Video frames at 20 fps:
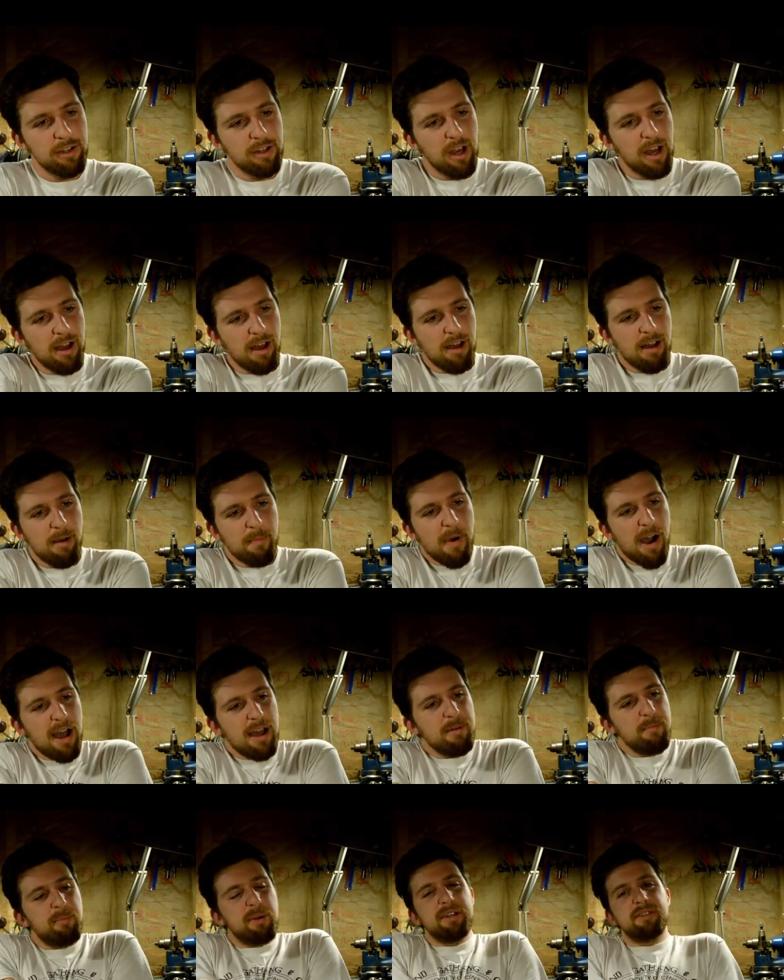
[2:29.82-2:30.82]
I
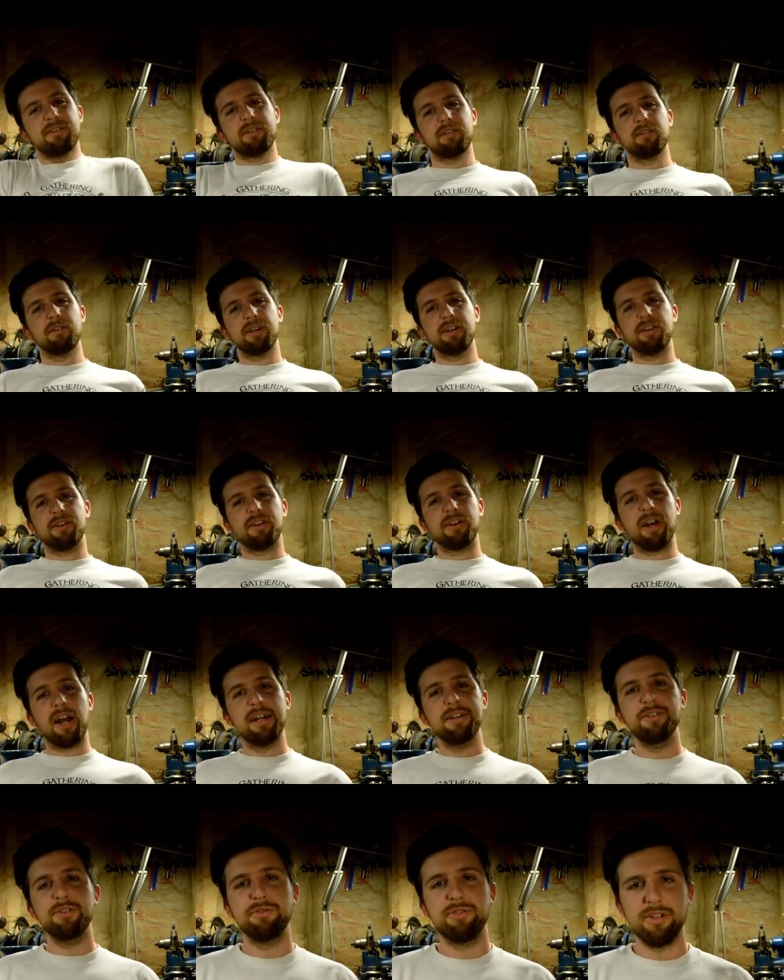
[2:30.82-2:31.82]
am basically going to
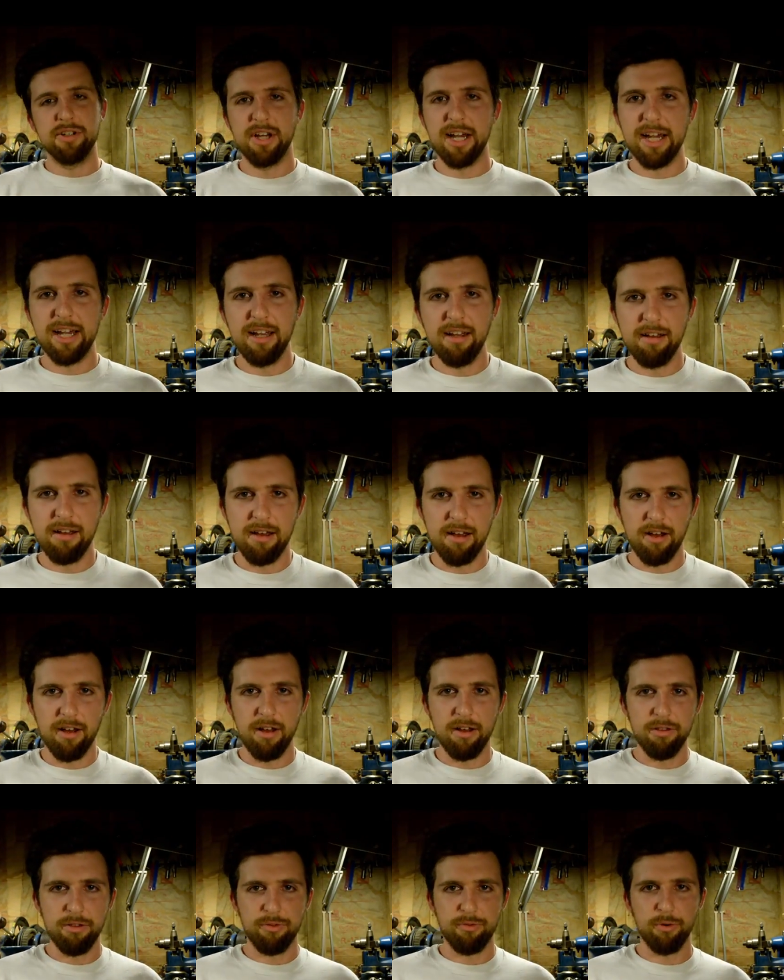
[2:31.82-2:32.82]
guide you today
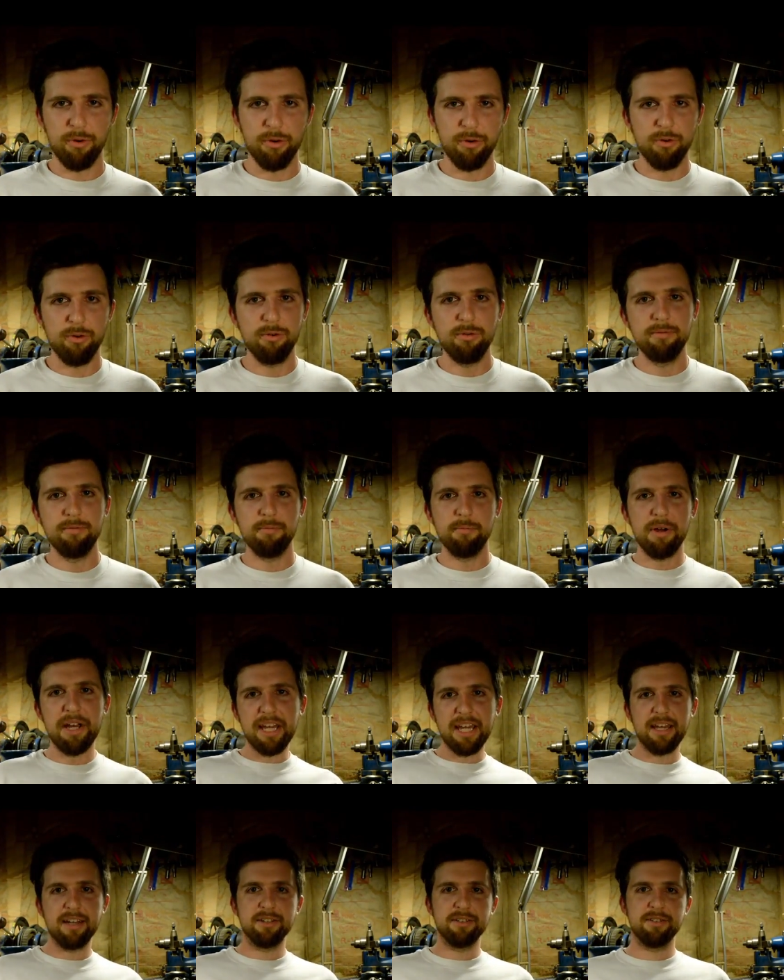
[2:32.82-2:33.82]
through
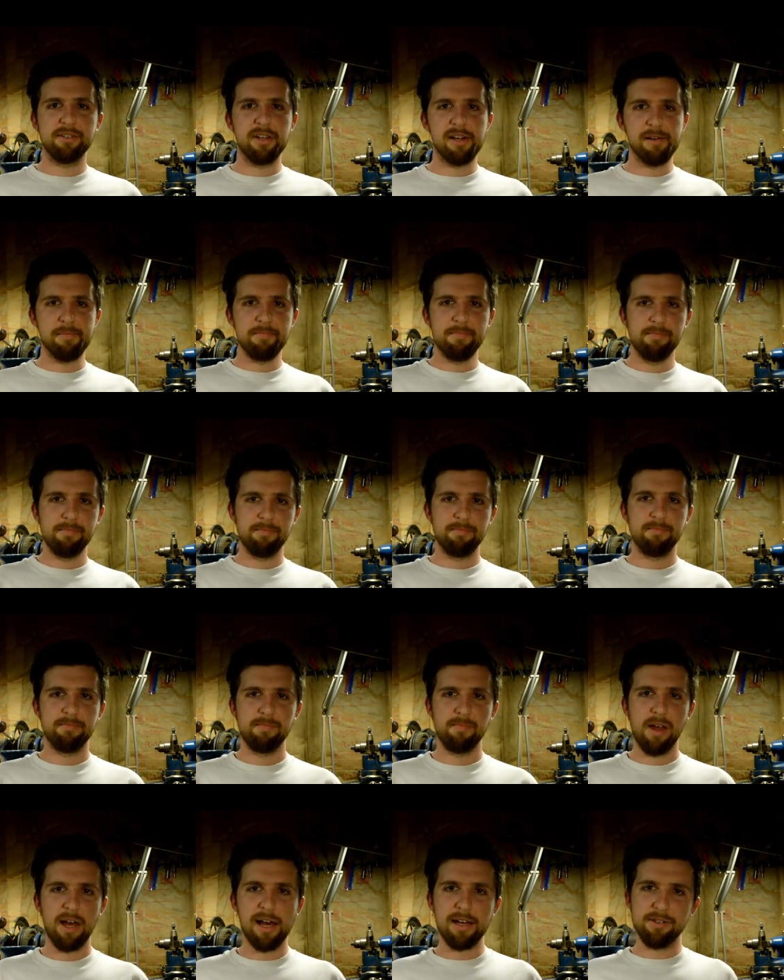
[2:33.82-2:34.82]
making a stem
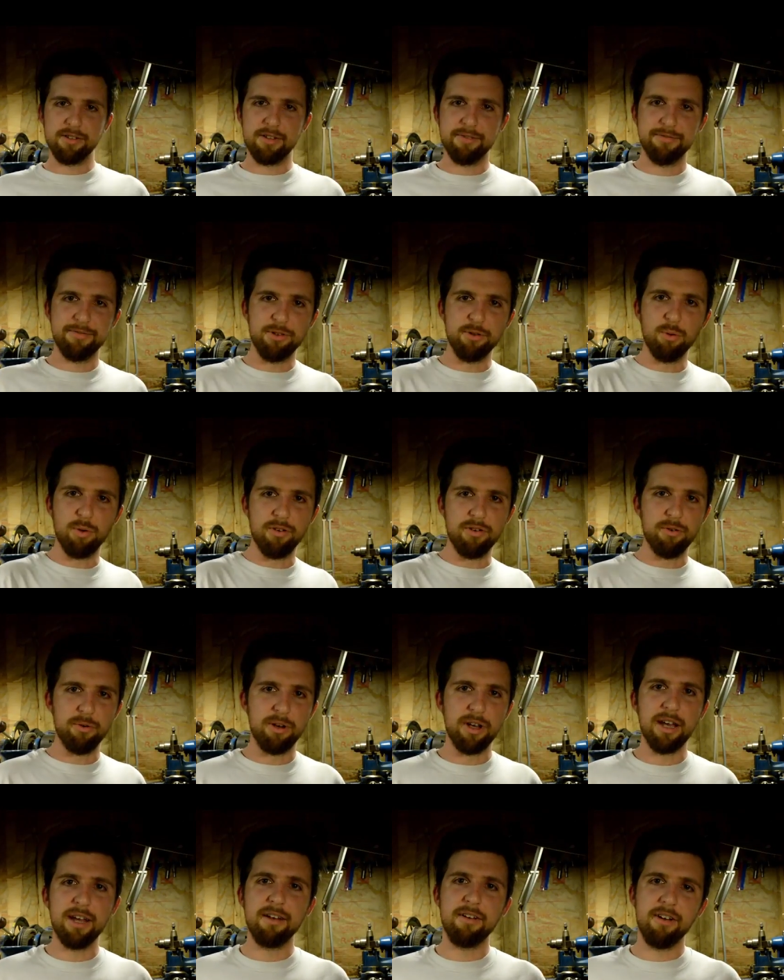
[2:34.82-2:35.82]
as if you were
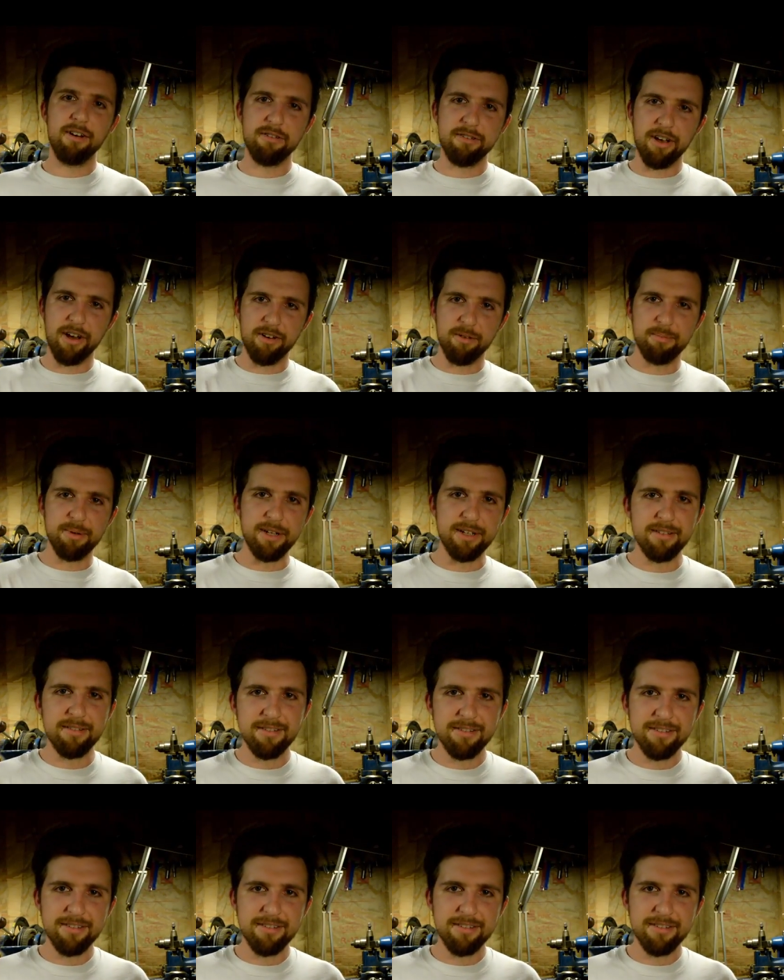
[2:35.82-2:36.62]
doing it, and I'll kind of be